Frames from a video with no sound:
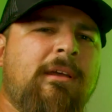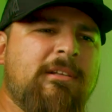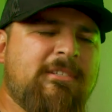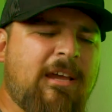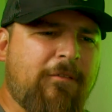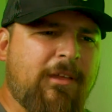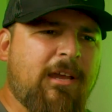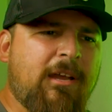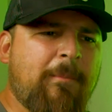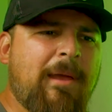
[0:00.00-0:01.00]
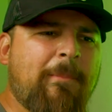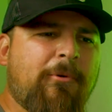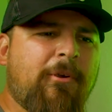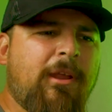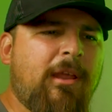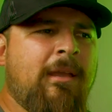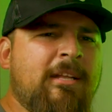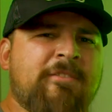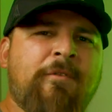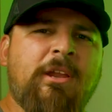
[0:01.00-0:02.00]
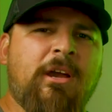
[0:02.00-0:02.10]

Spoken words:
It's definitely kind of peppery. It's funny.